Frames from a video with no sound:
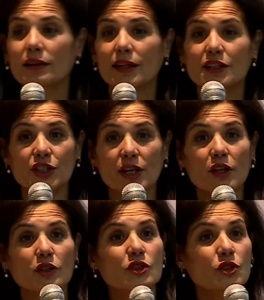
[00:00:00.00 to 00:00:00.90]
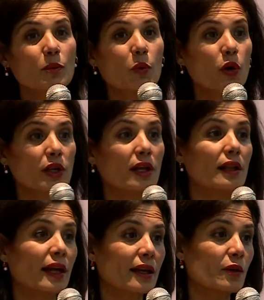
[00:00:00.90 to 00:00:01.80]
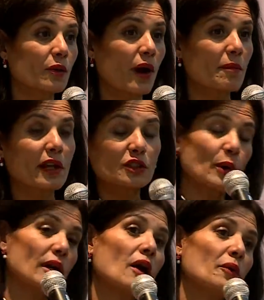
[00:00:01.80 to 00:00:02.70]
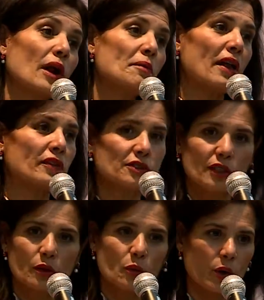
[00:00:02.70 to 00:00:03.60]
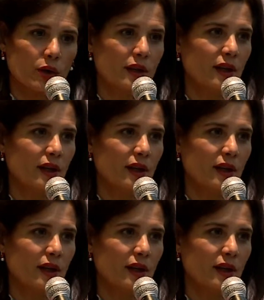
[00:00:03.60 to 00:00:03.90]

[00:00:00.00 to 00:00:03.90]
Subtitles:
that she cannot stop working like our grandmothers were. Our grandmothers didn't work.